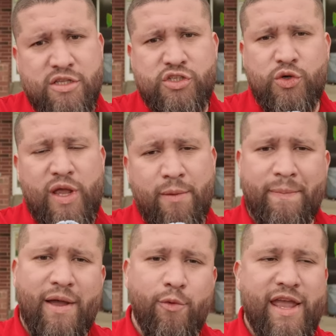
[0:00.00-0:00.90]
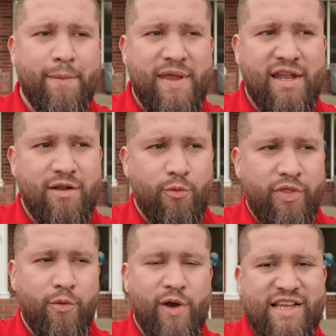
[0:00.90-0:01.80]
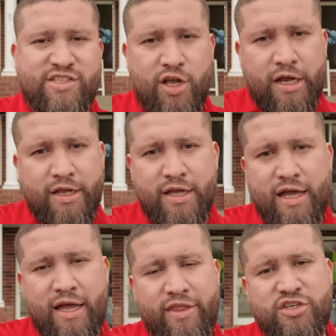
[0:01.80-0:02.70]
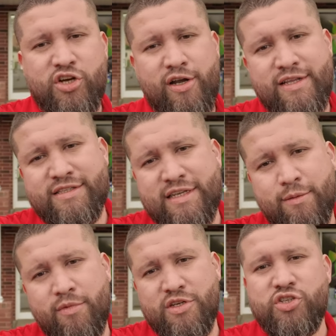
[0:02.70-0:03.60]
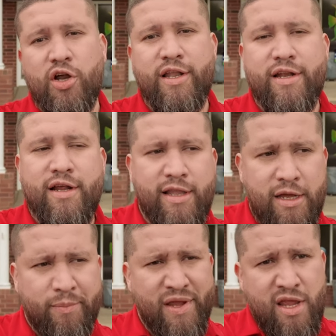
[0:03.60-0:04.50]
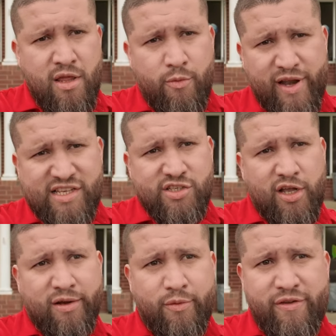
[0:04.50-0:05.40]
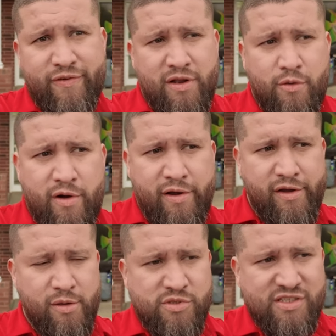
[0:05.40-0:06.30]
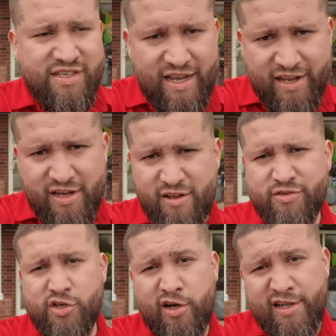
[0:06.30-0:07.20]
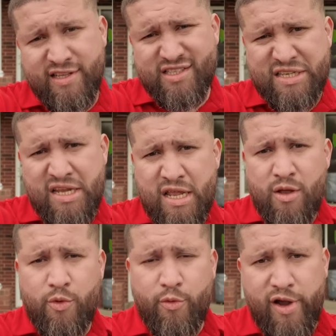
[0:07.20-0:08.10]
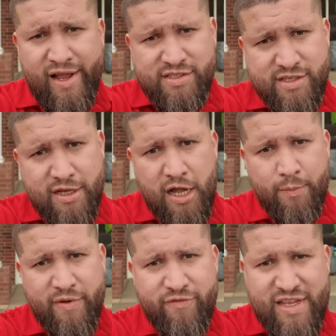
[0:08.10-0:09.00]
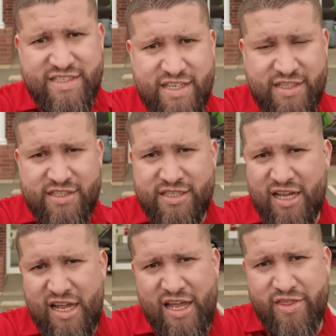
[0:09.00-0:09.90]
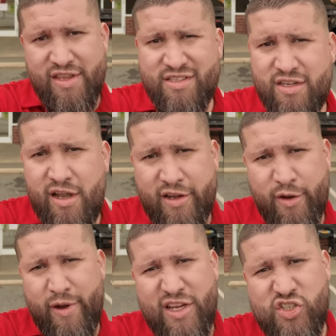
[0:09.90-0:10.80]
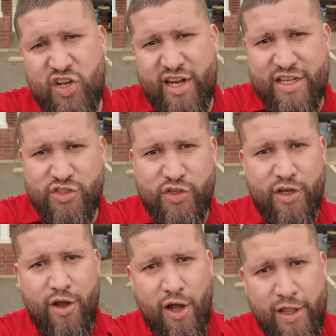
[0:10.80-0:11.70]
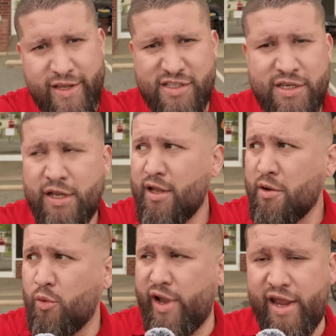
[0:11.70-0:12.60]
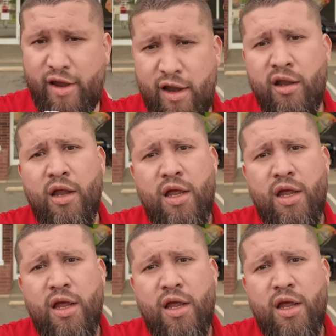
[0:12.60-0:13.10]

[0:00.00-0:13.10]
to, and by we I mean the RaySock, the Charlotte team, the Charlotte Club, RaySock Reefing Aquarium Society of Charlotte. We were asked to come and visit this inauguration, I guess you could call it, where